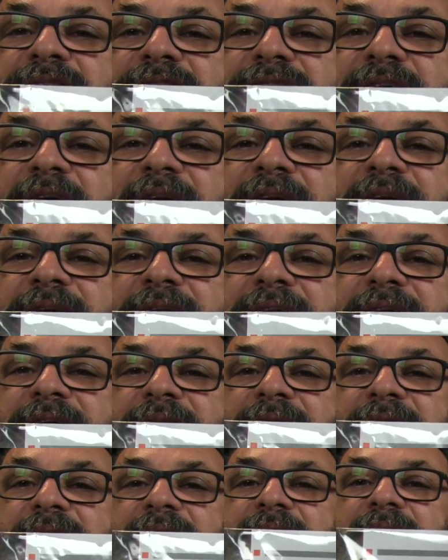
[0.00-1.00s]
It's a tiny
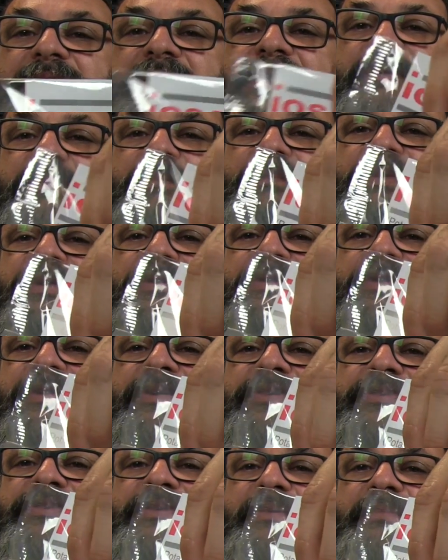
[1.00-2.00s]
little pill. You
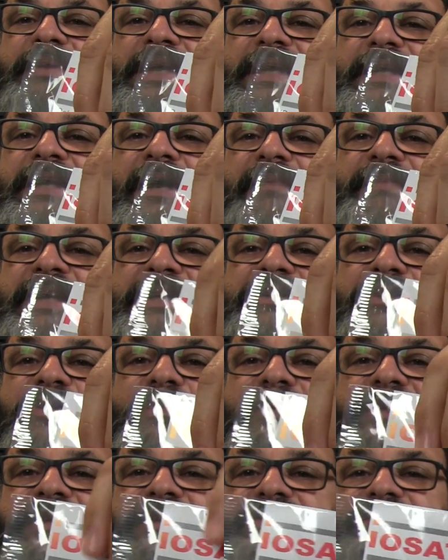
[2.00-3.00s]
can sort of make it out. I'm not going
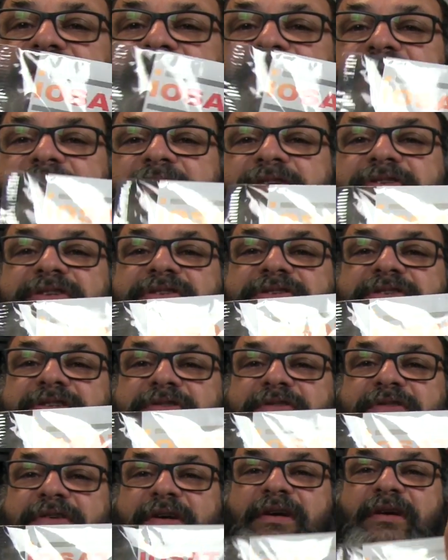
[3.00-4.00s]
to open these up because this
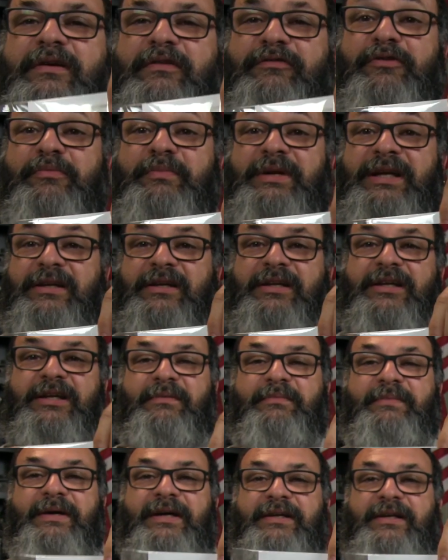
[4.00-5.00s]
is for me, to
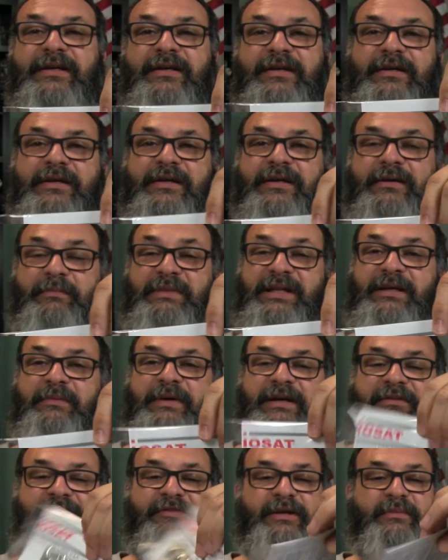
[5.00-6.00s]
keep me and
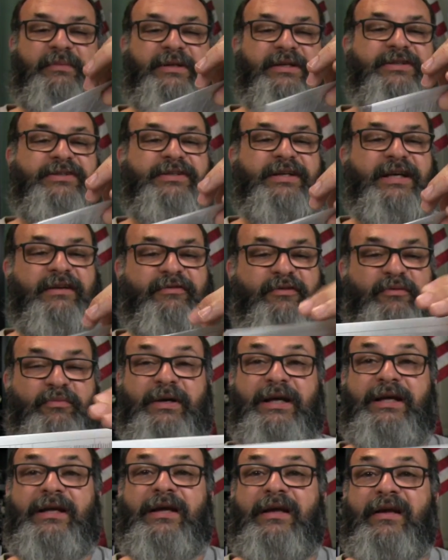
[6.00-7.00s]
my family safe, or
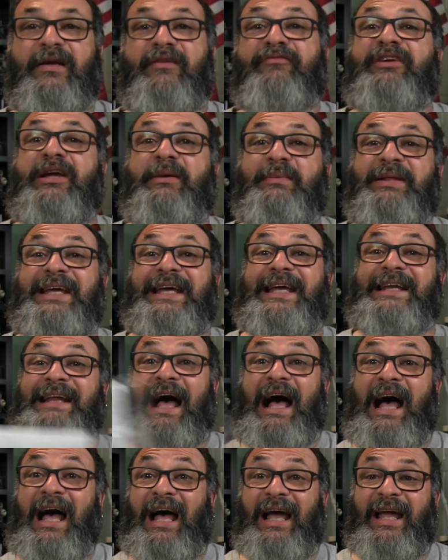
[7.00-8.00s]
my family and
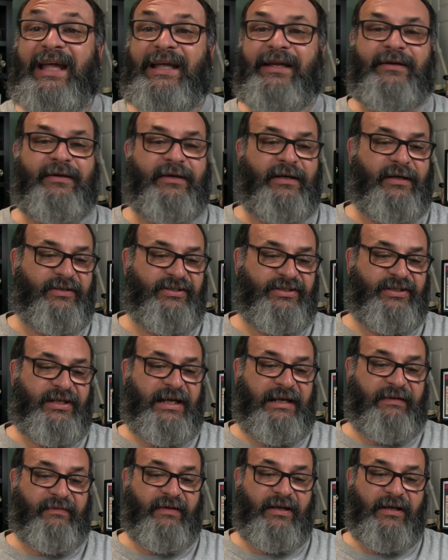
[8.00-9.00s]
I
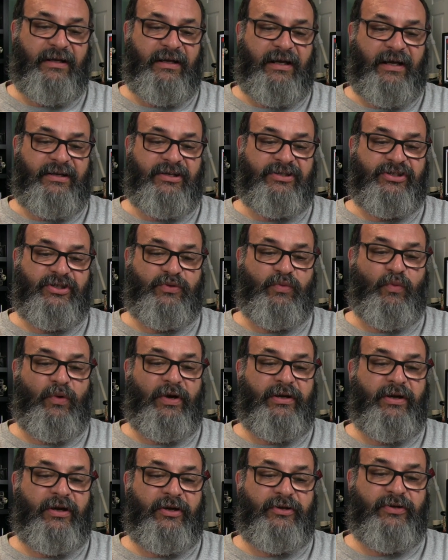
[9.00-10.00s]
safe. And this is
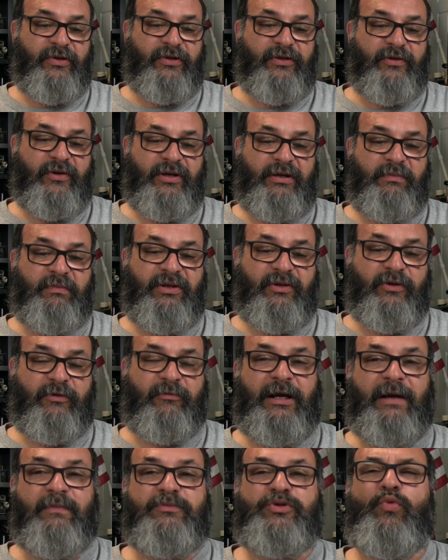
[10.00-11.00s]
130
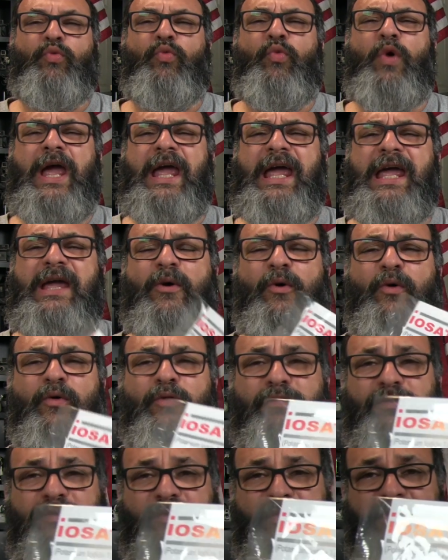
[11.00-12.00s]
milligrams, way
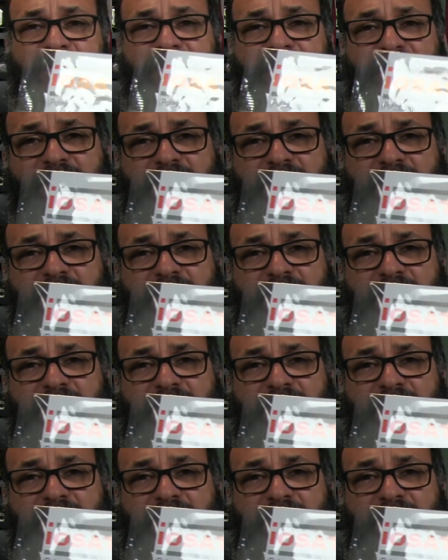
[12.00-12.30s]
over